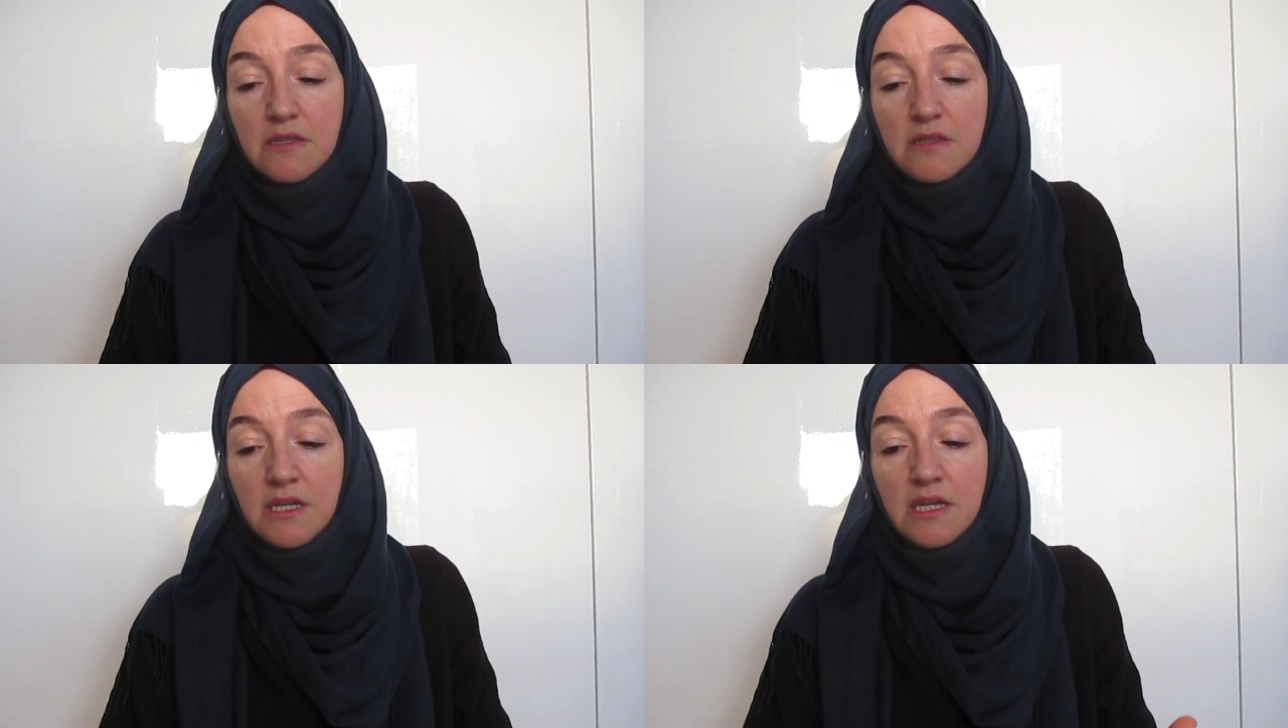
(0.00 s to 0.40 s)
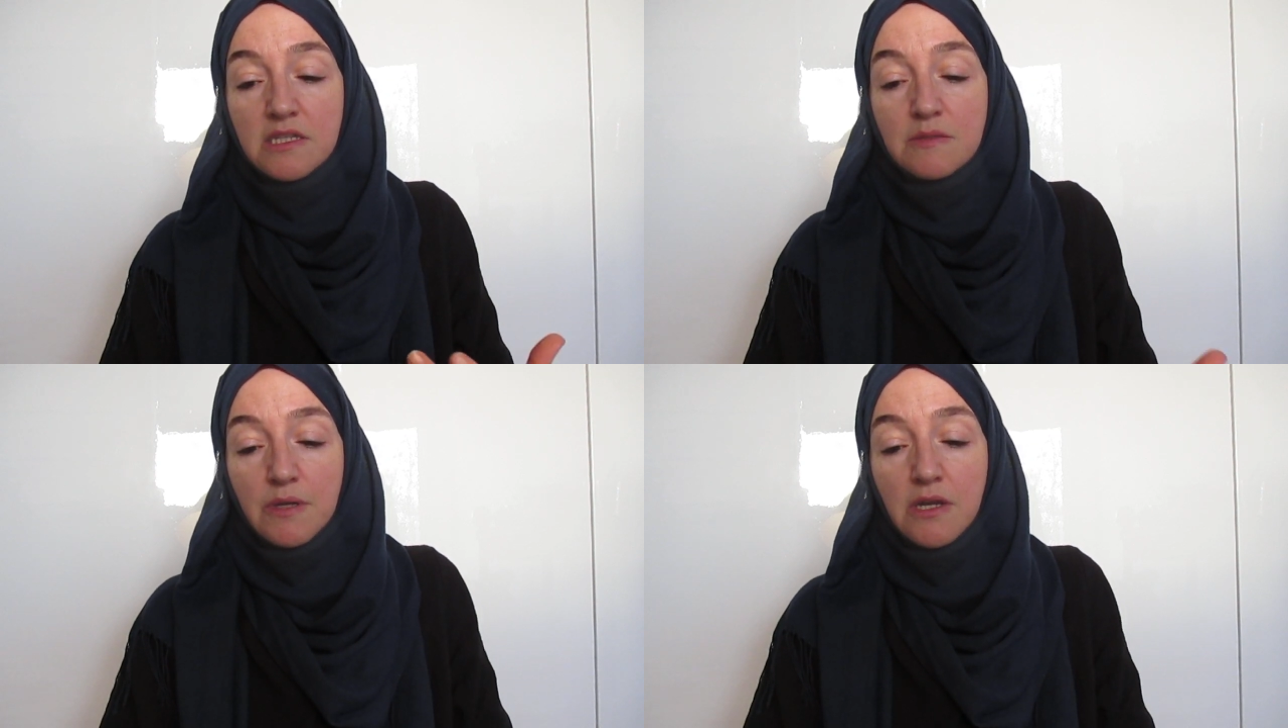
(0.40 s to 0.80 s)
the
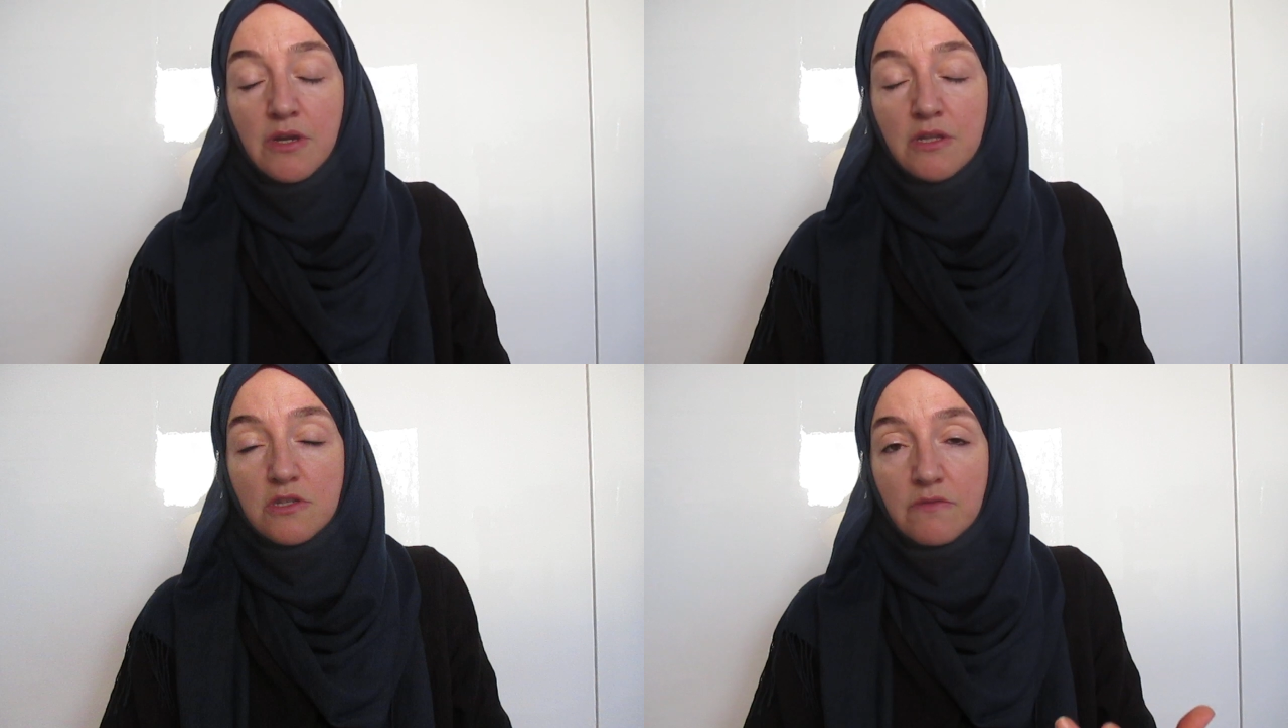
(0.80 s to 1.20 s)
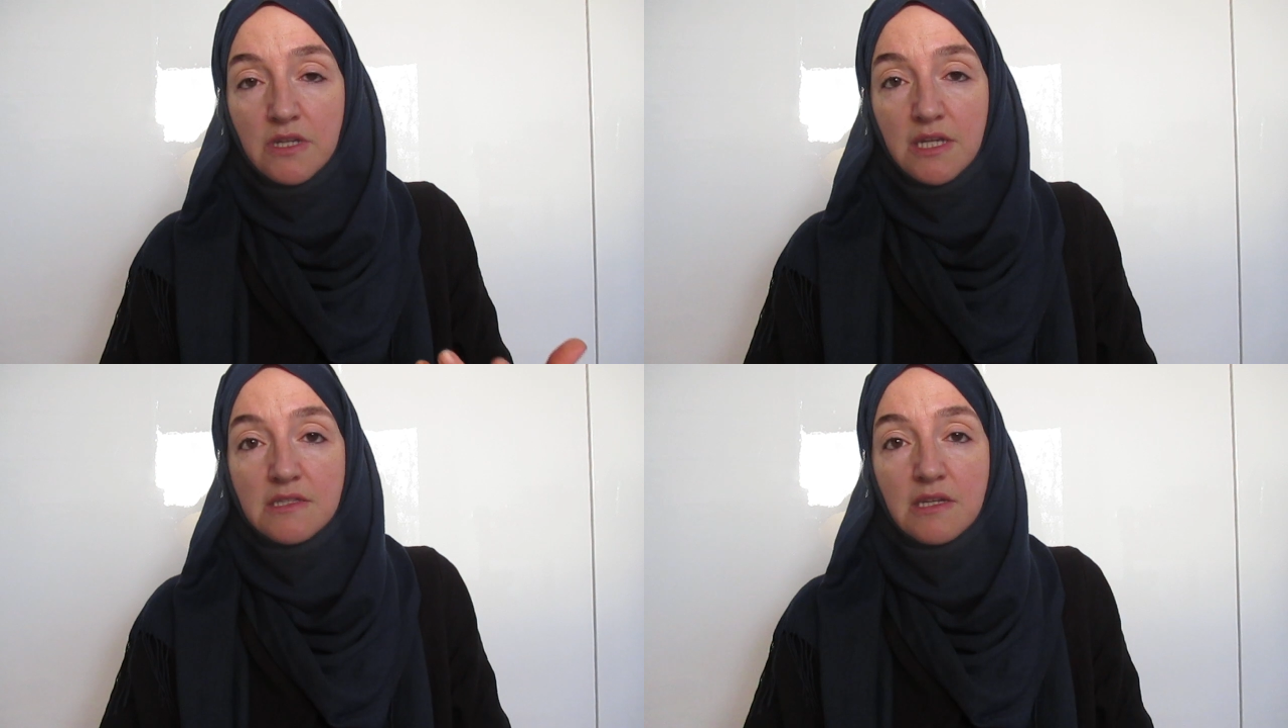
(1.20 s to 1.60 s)
experience of an
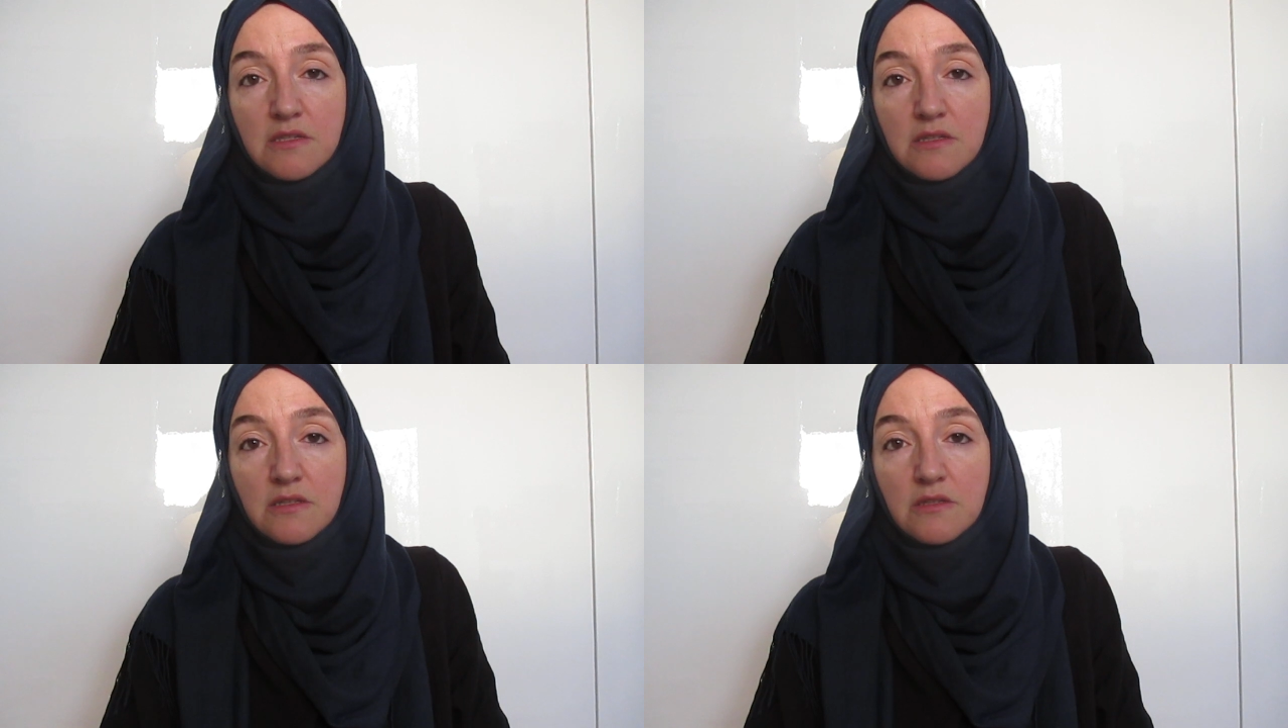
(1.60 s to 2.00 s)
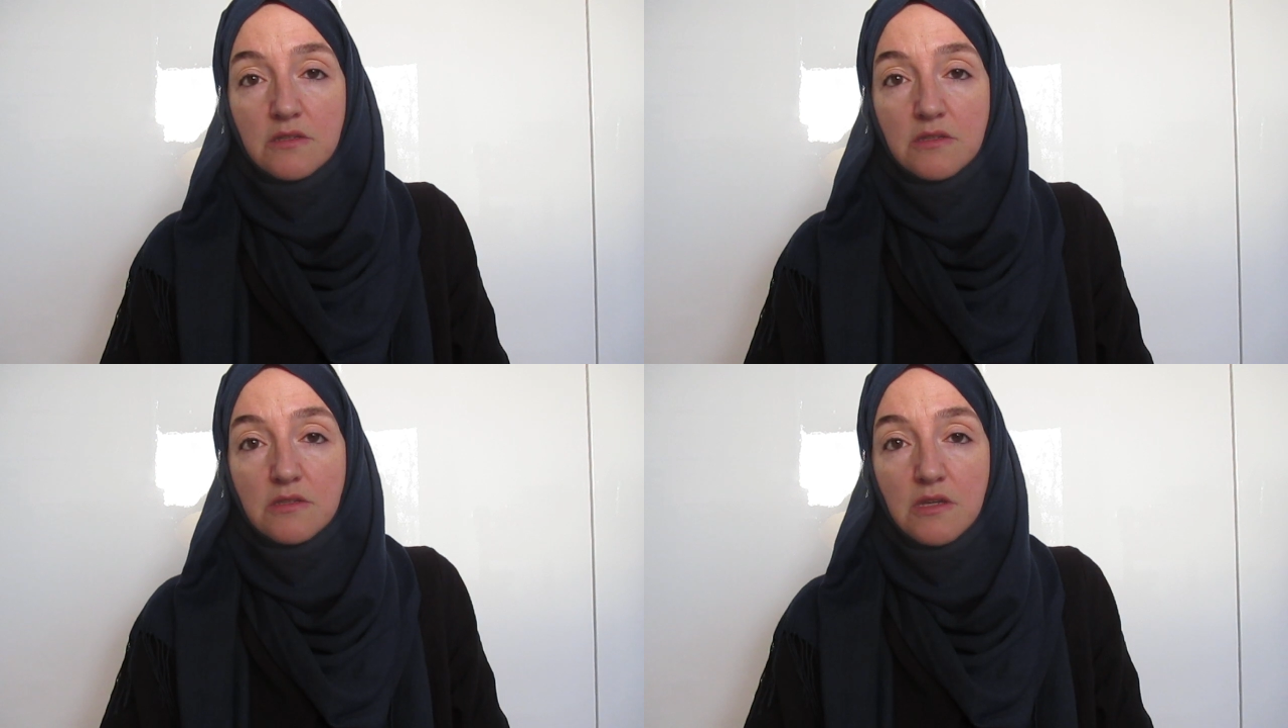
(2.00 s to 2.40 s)

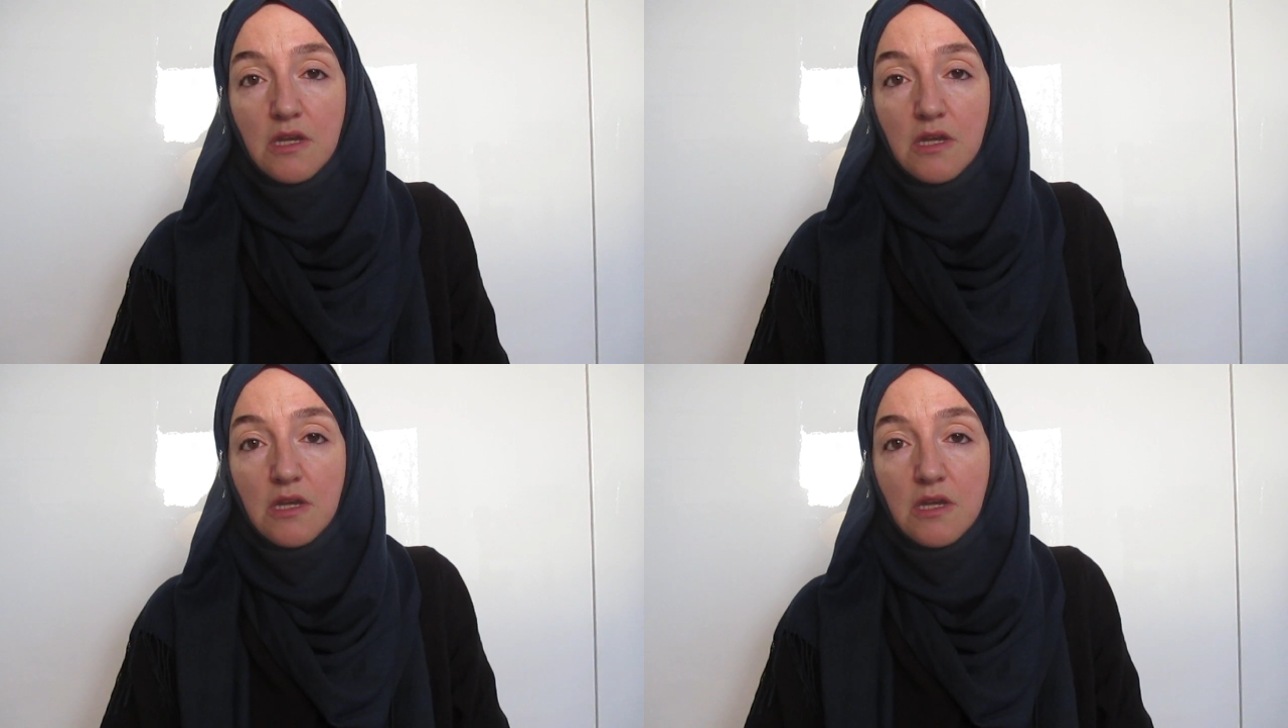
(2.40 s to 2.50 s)
existence